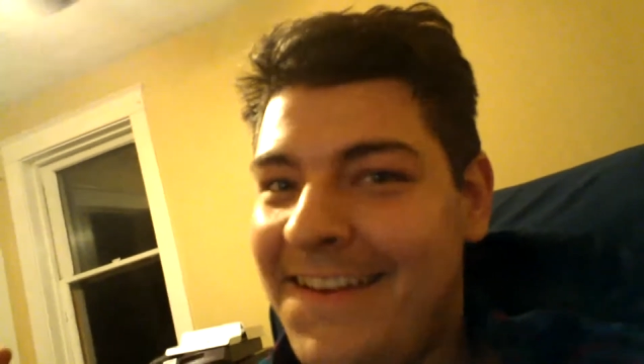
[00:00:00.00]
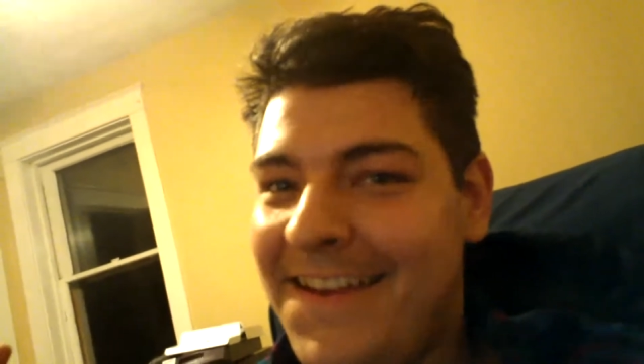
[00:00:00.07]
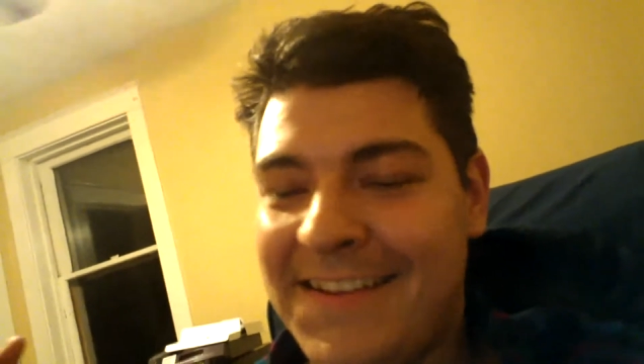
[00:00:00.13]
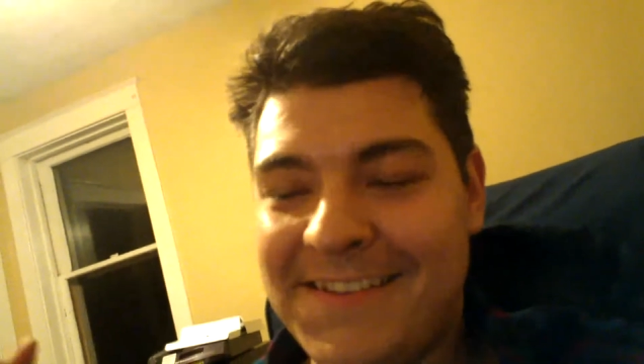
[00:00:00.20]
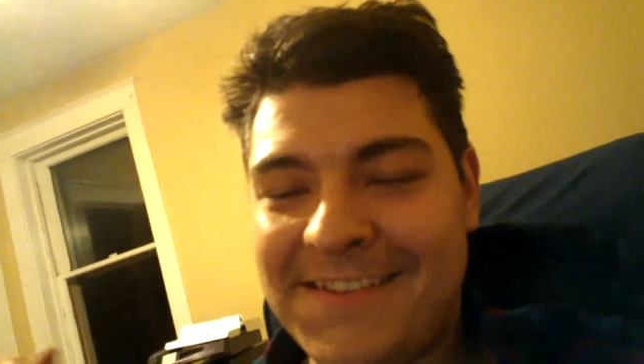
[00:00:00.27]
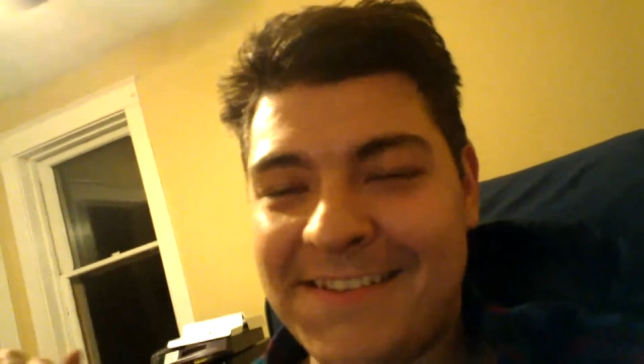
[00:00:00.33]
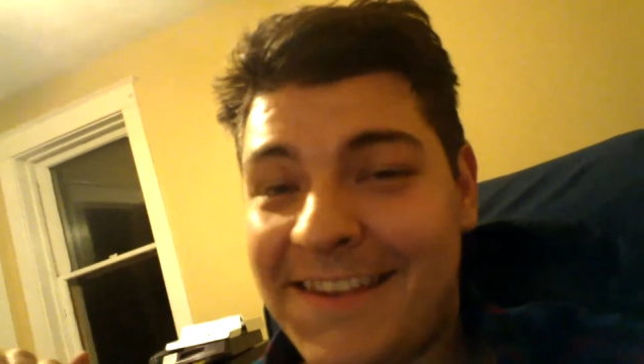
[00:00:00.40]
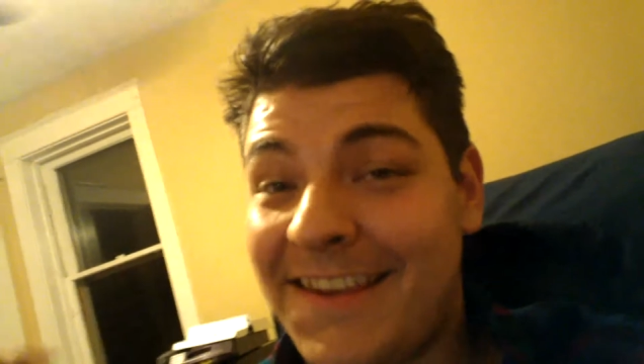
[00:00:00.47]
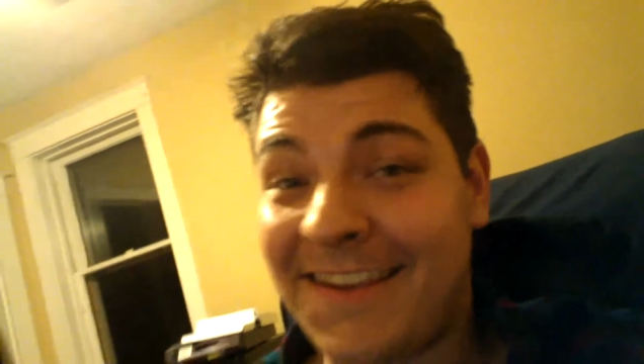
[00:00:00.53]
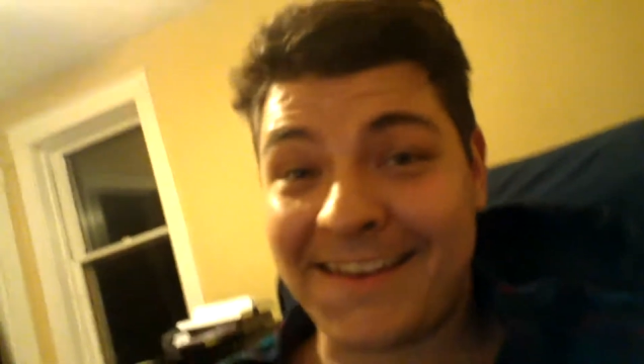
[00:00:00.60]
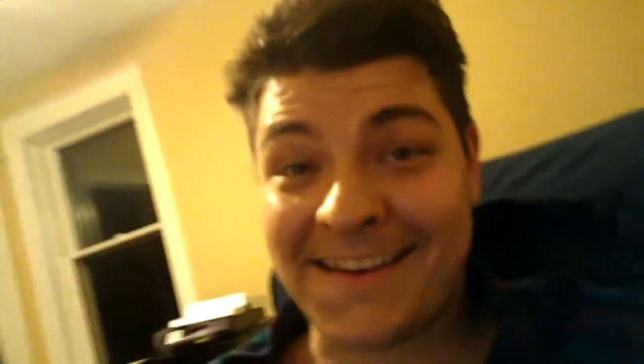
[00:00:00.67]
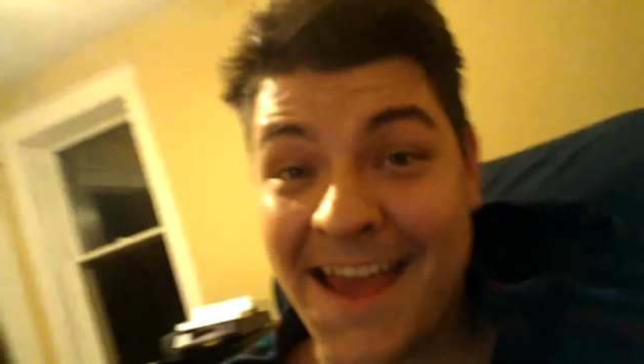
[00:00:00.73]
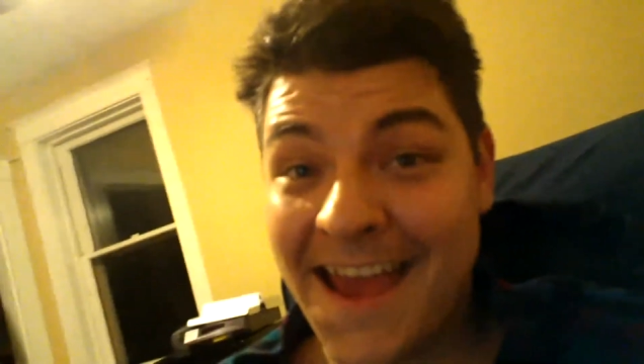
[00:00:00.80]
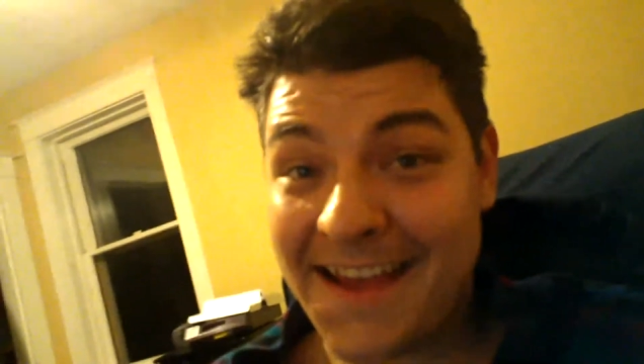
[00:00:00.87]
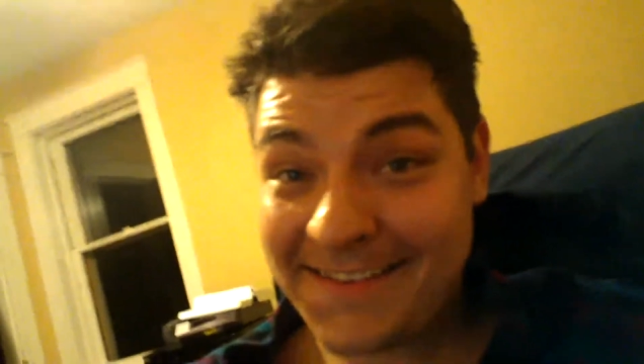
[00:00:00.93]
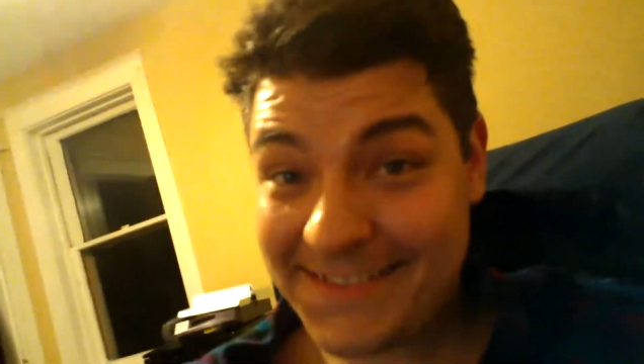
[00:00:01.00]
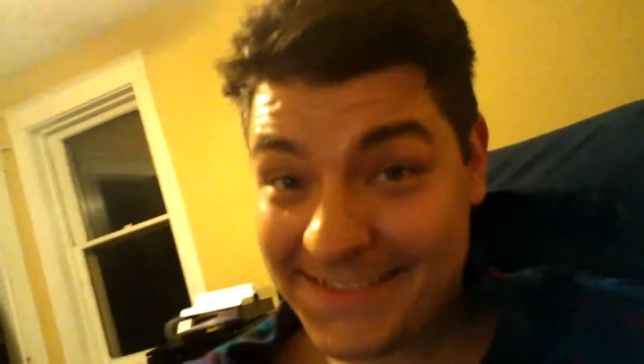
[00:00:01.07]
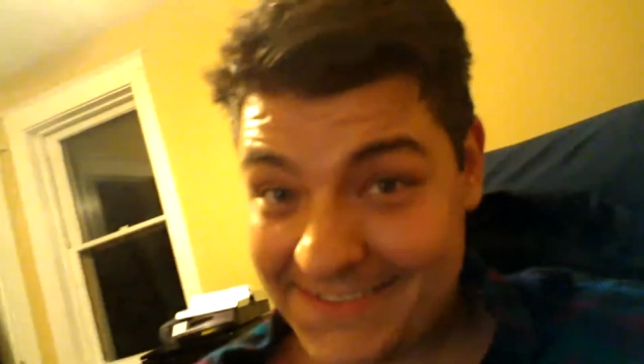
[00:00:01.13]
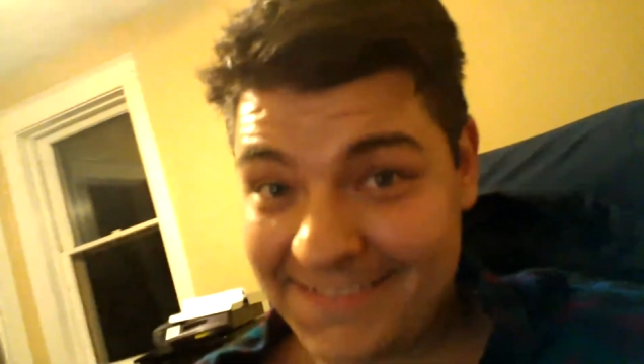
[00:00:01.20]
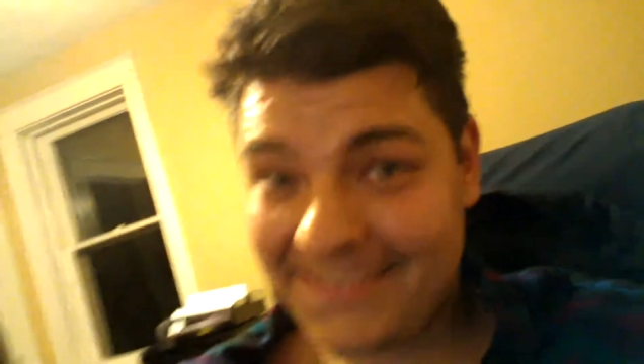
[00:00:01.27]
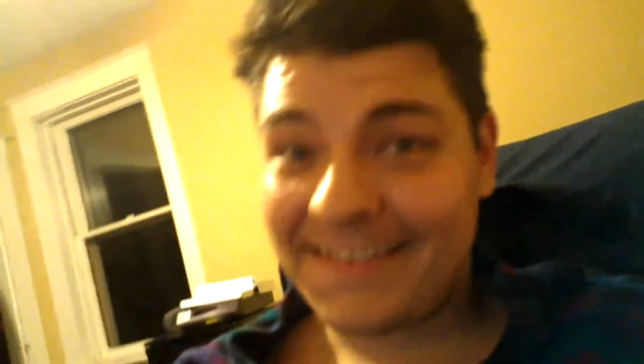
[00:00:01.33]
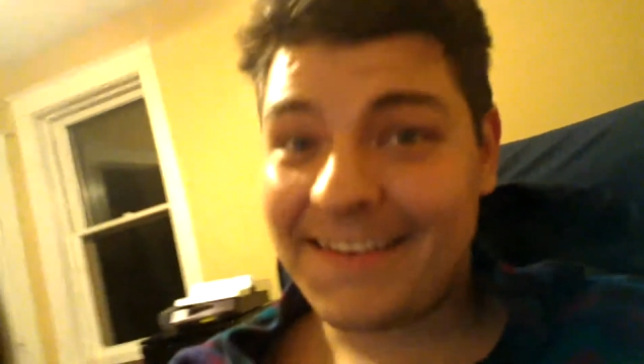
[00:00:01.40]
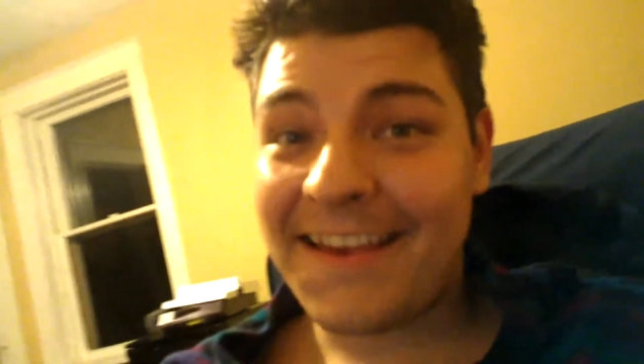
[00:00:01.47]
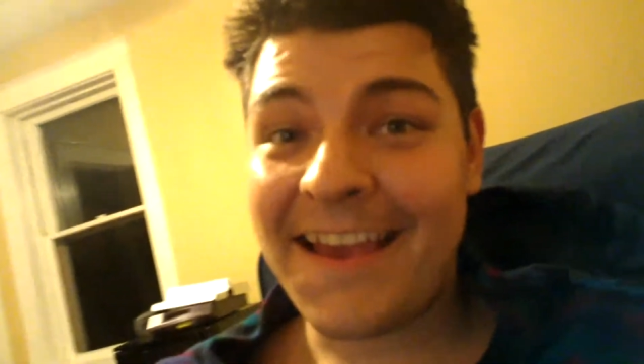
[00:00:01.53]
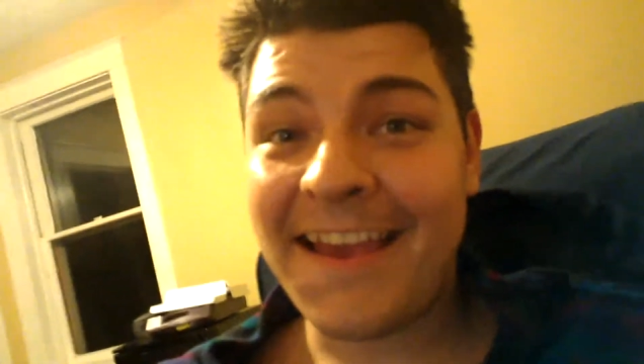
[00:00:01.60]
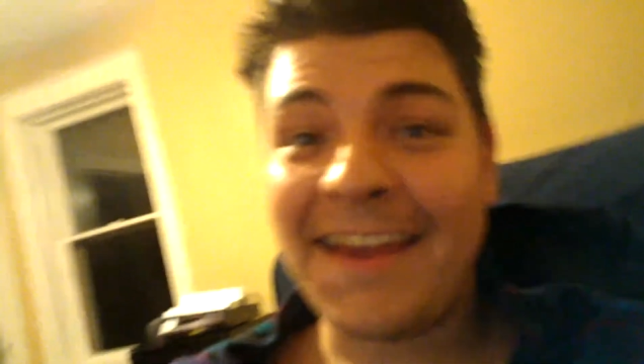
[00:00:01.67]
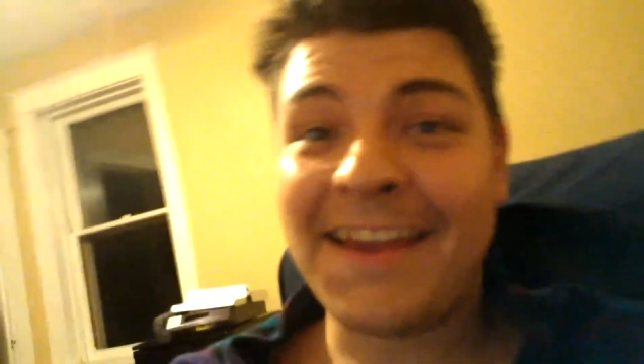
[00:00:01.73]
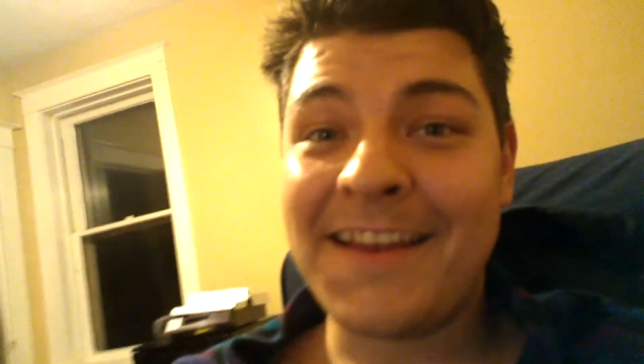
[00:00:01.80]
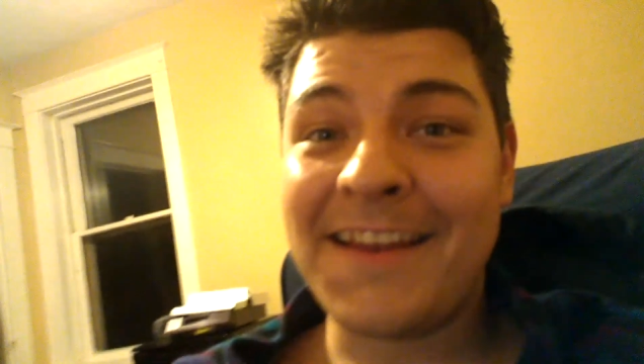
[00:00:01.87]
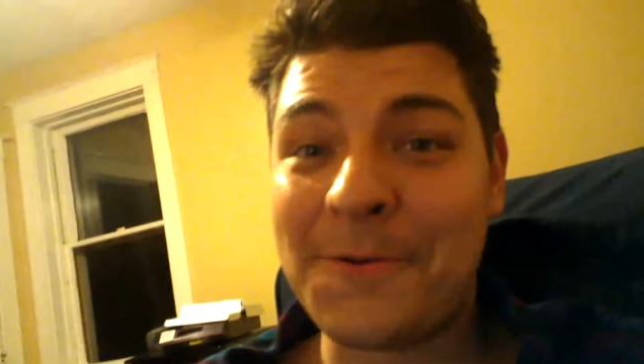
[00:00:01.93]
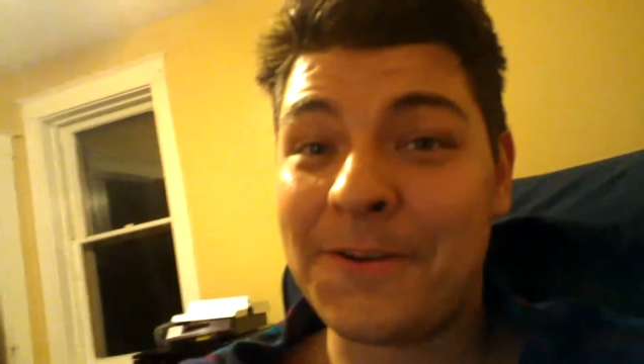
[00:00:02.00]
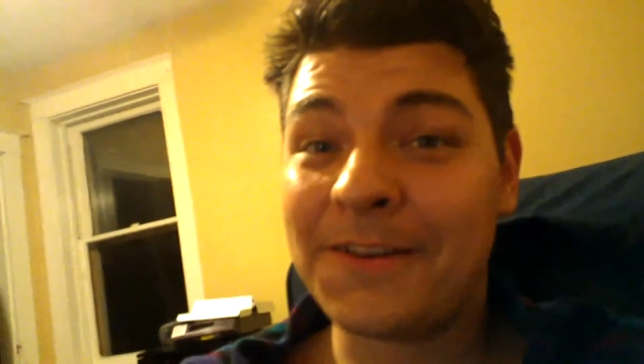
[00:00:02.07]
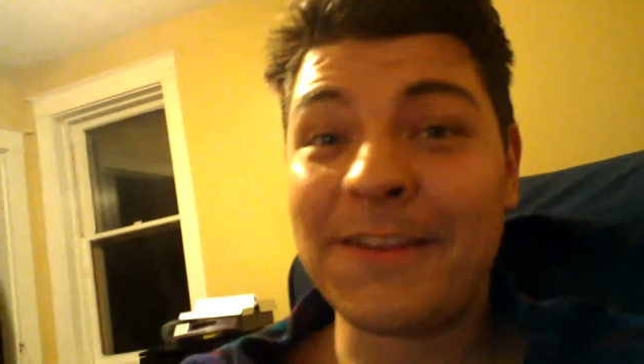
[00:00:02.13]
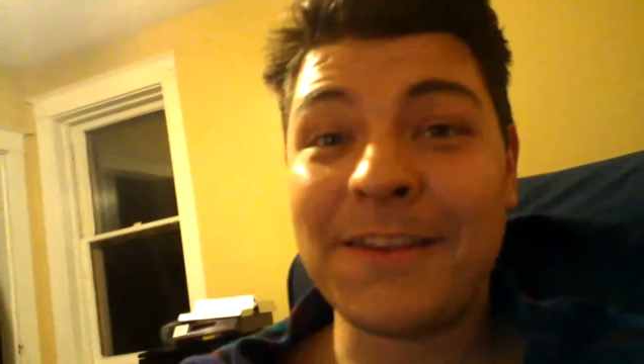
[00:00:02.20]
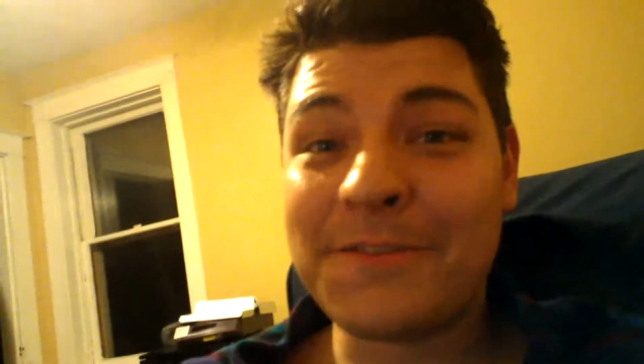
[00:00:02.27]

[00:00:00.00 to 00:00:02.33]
It's kicking ass. And I wanted